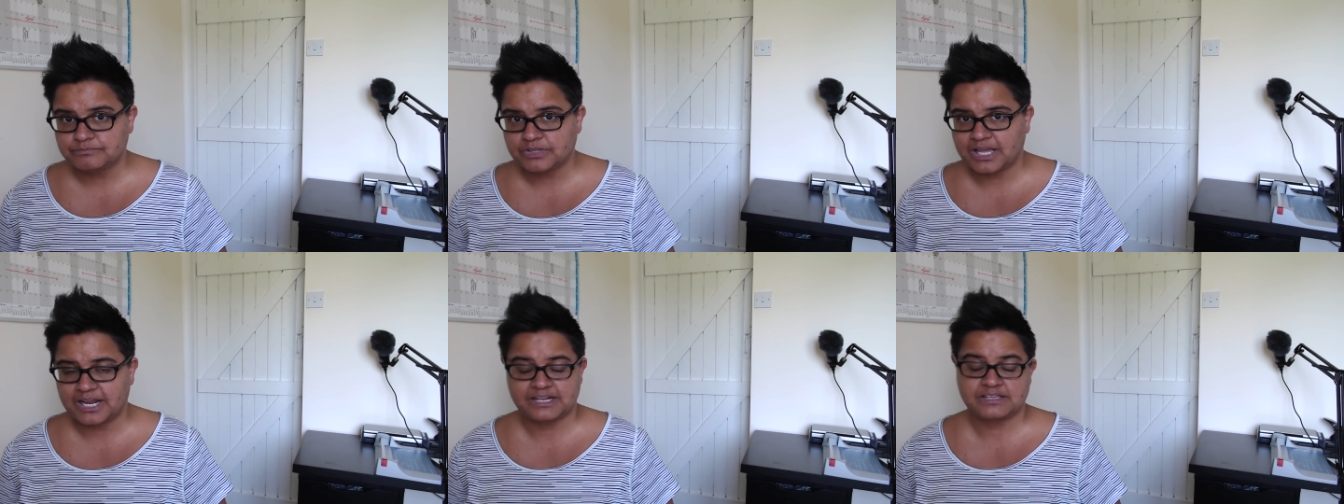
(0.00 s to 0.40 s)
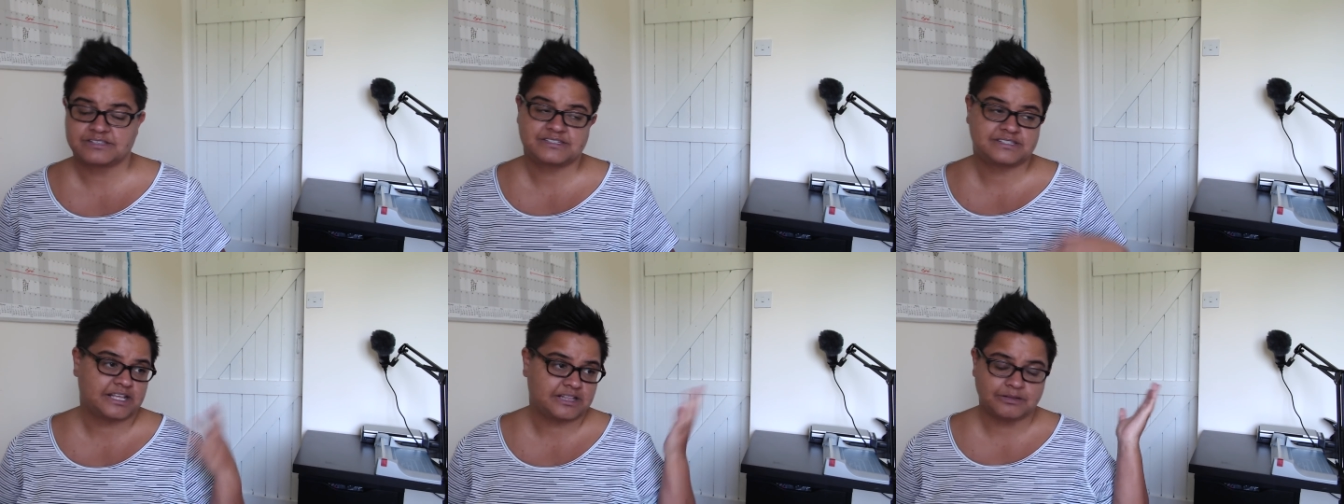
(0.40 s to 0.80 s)
and it
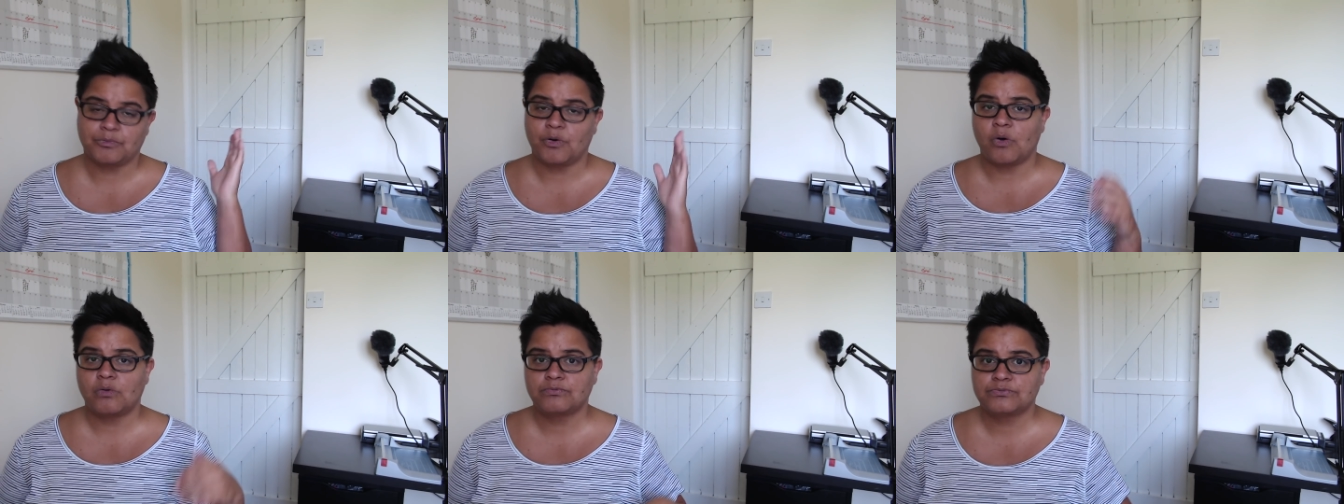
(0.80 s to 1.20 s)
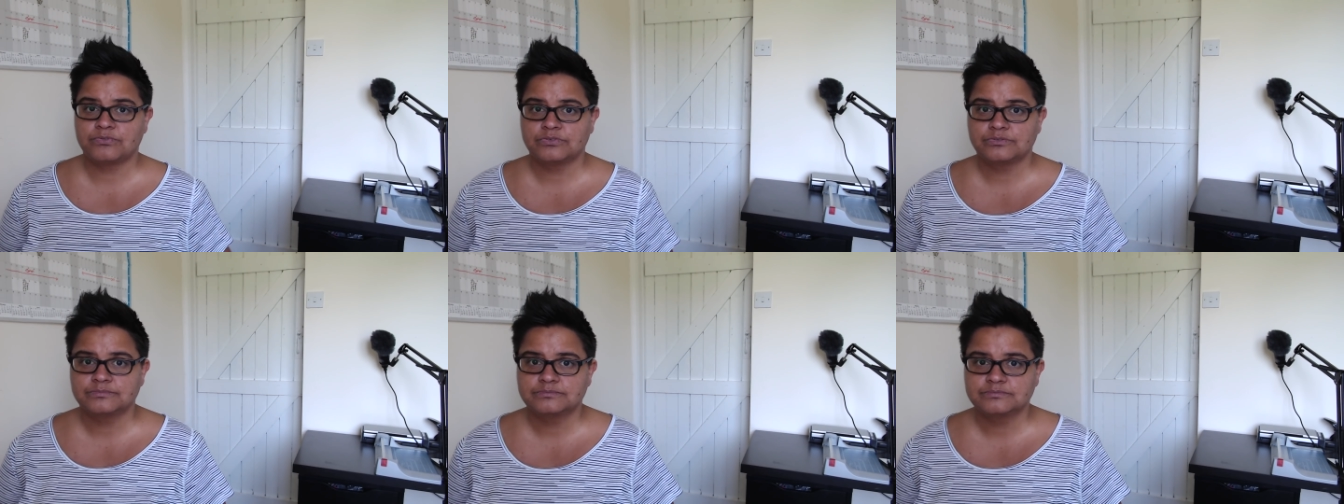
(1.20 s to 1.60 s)
sent them off.
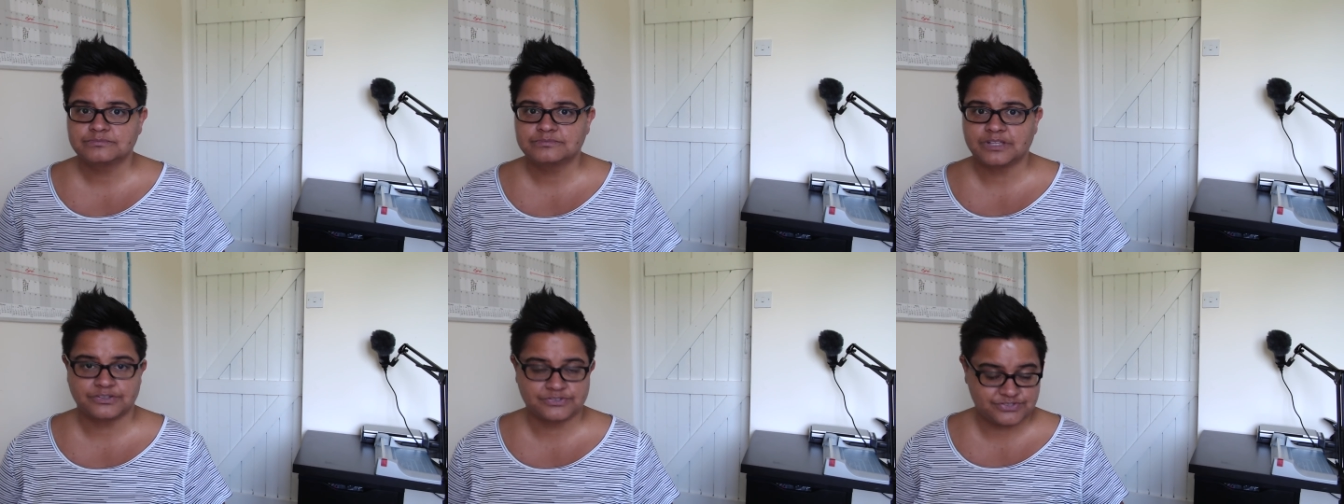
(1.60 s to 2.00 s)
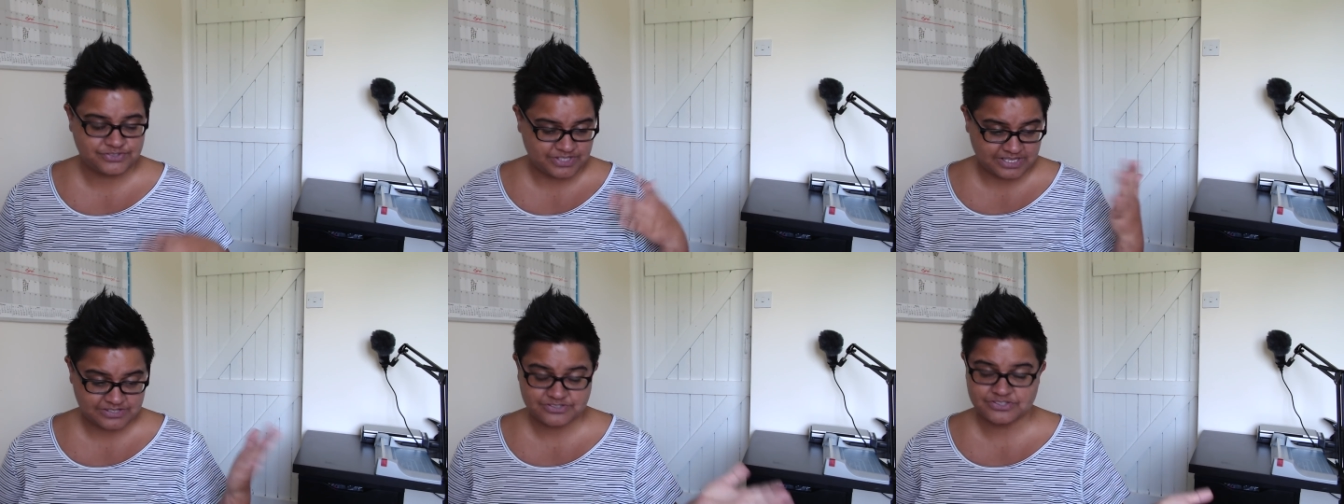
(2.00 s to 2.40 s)
That's
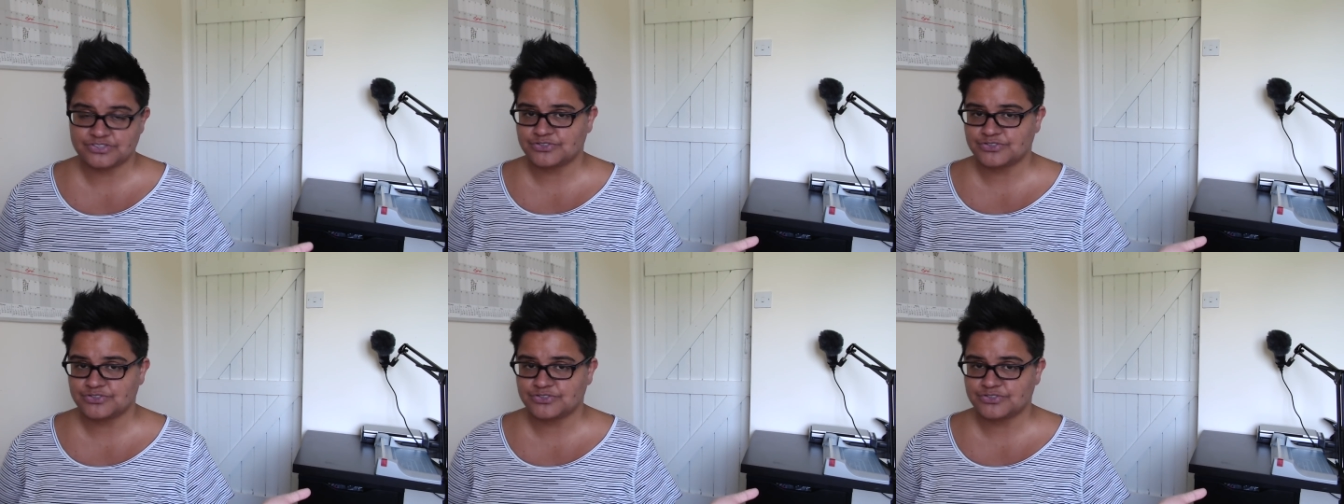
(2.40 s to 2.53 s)
that's the